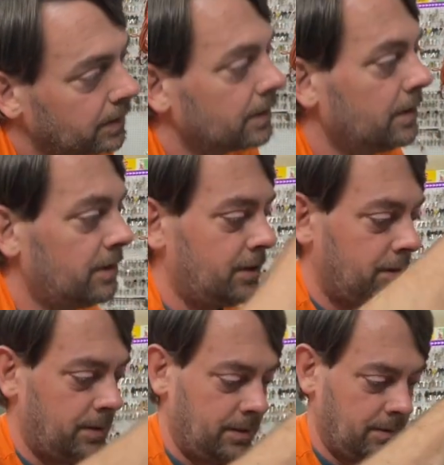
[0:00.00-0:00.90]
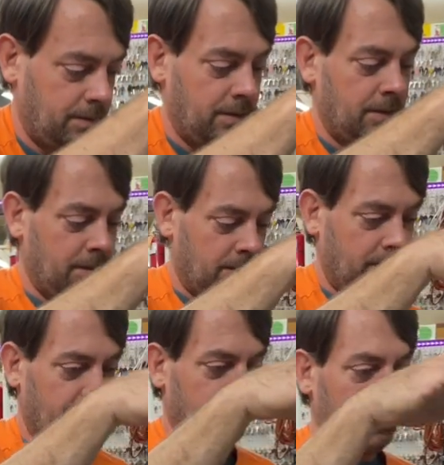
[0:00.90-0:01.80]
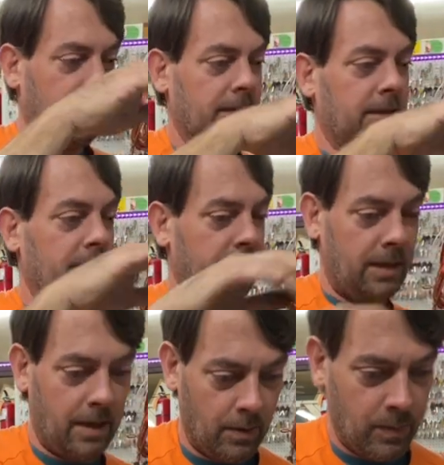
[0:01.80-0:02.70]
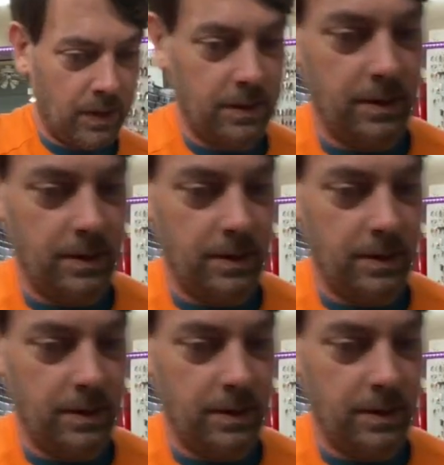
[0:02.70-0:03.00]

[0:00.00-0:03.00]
could have just taken these out, but